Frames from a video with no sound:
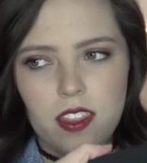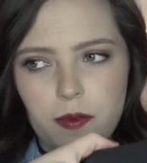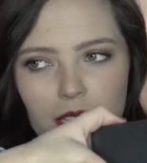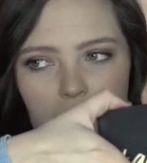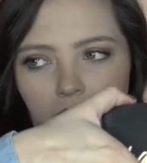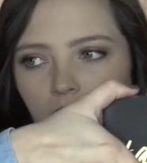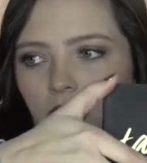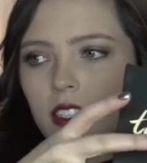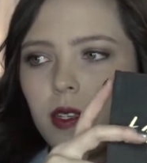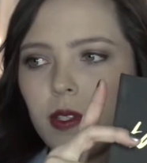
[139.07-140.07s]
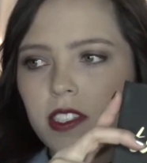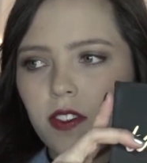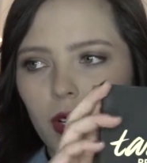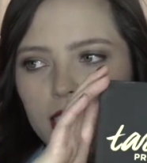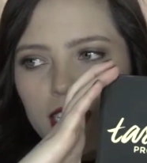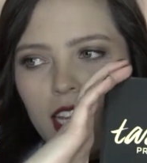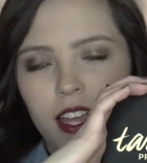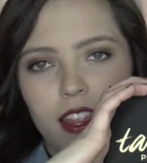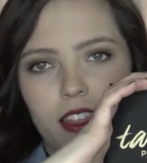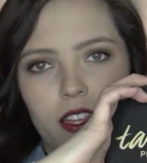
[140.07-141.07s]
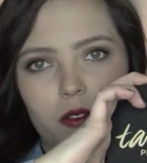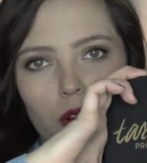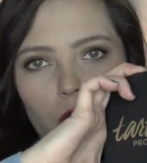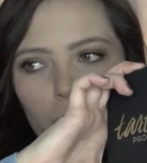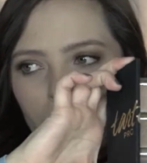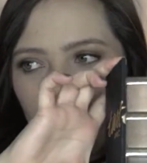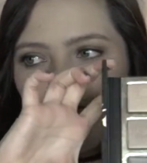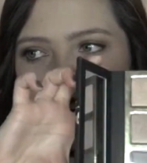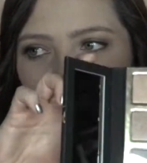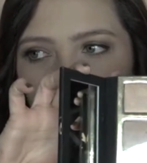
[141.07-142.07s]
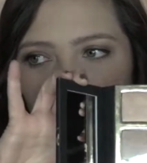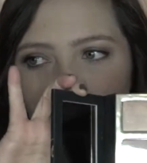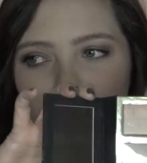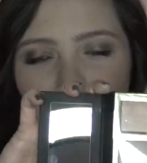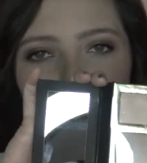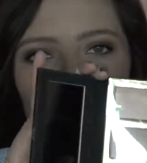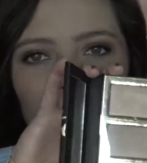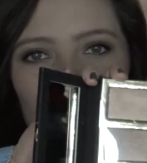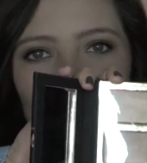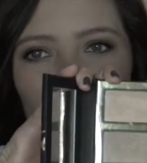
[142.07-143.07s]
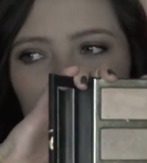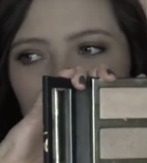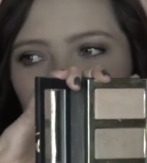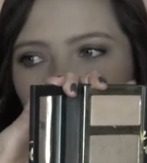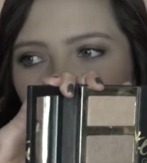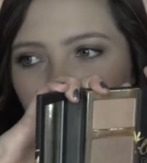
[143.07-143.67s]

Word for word: Let me see if I can keep this in focus. Then you open it like little double doors.